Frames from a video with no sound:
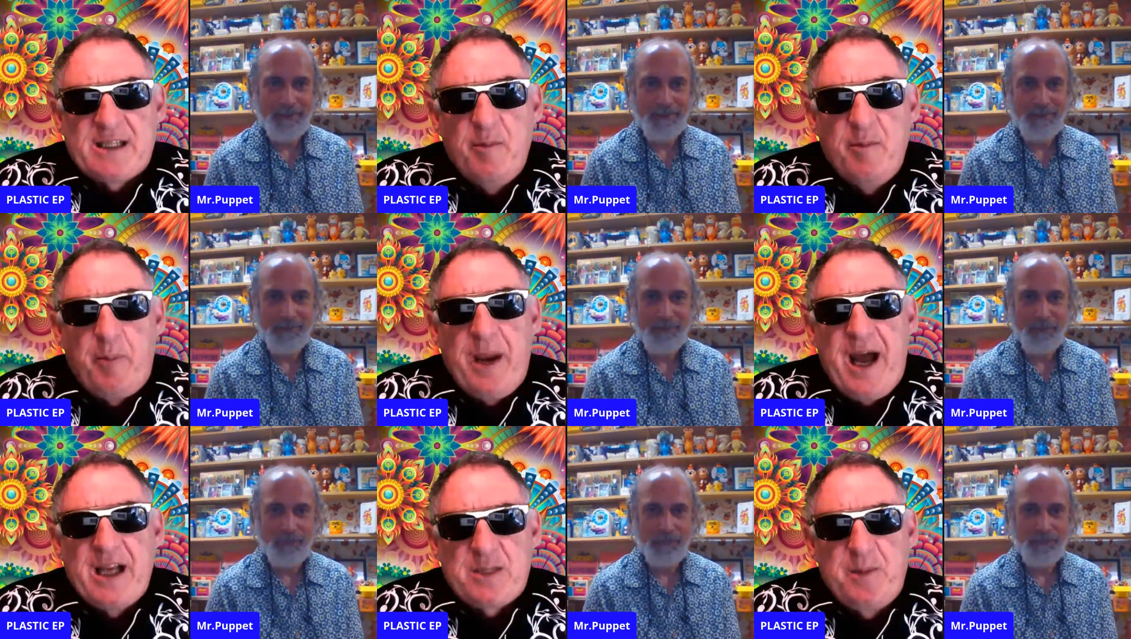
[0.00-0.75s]
Speaker 1: banana
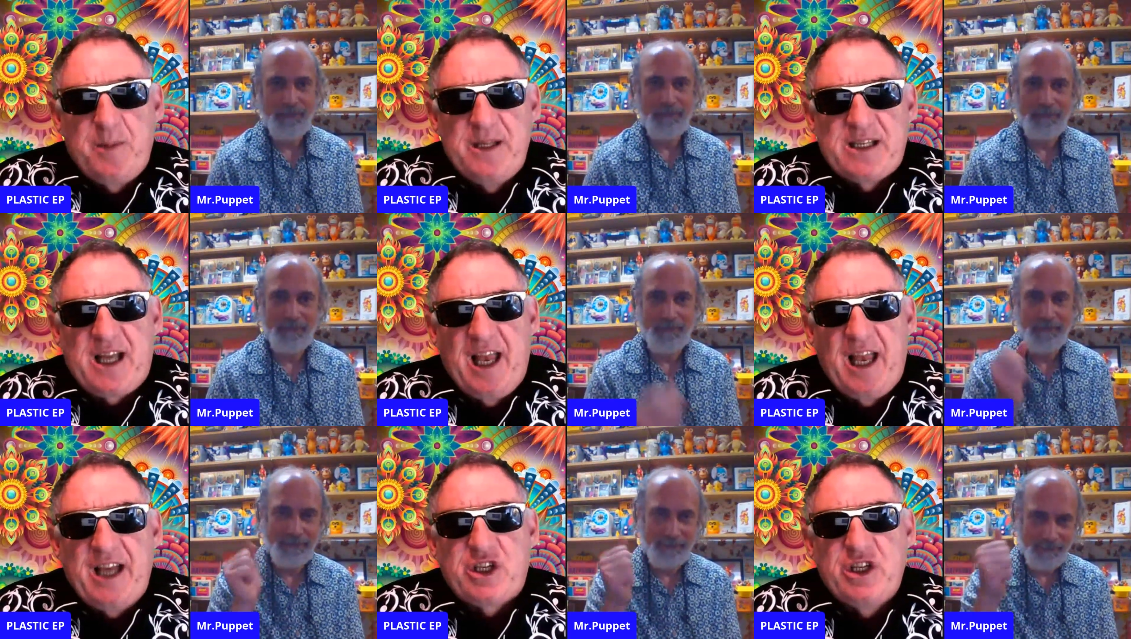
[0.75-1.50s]
splits
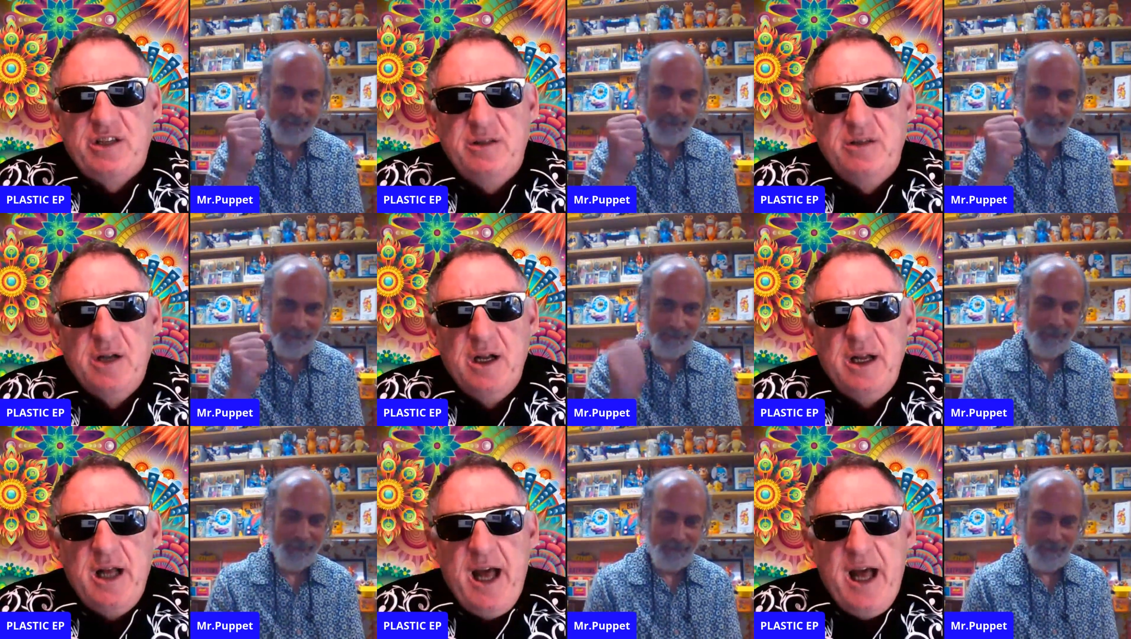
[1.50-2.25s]
collection.
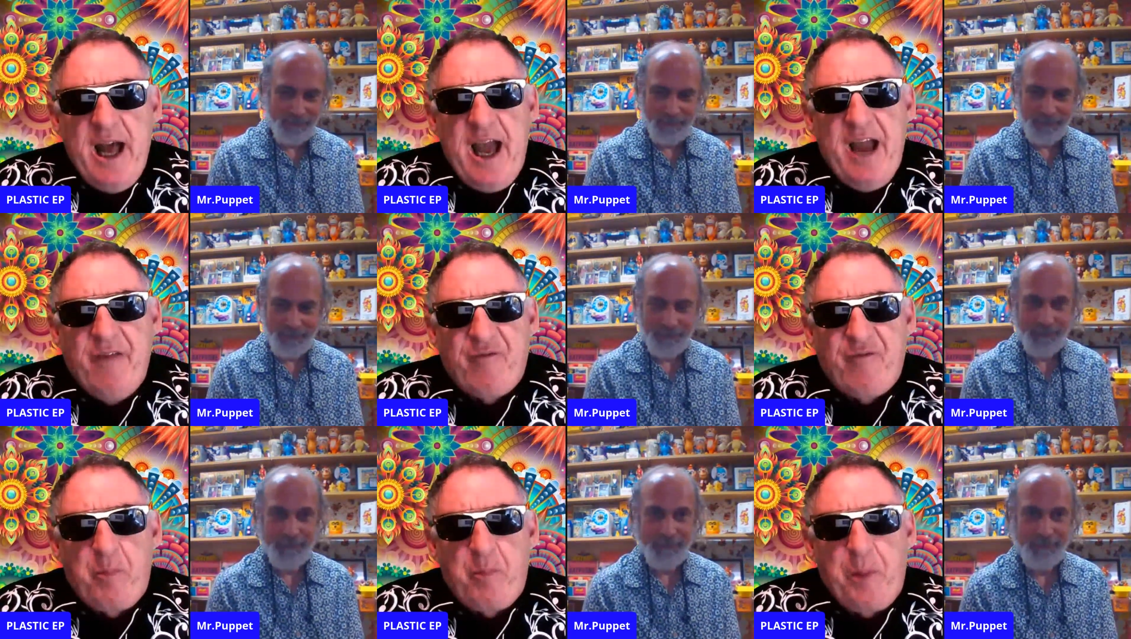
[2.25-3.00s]
And
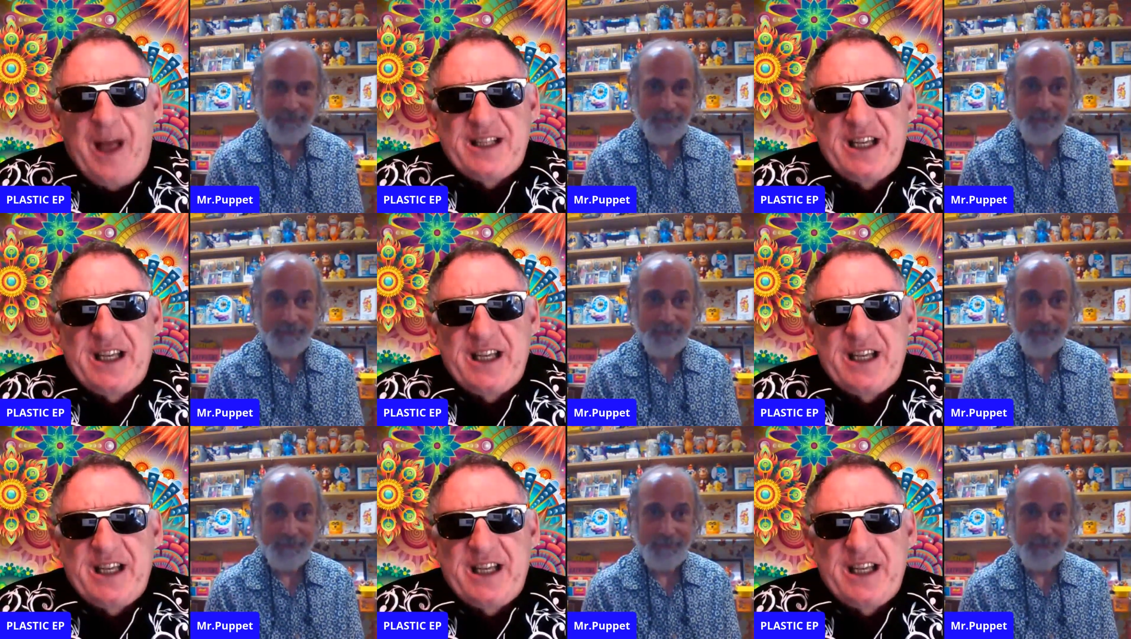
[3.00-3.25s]
from Plastic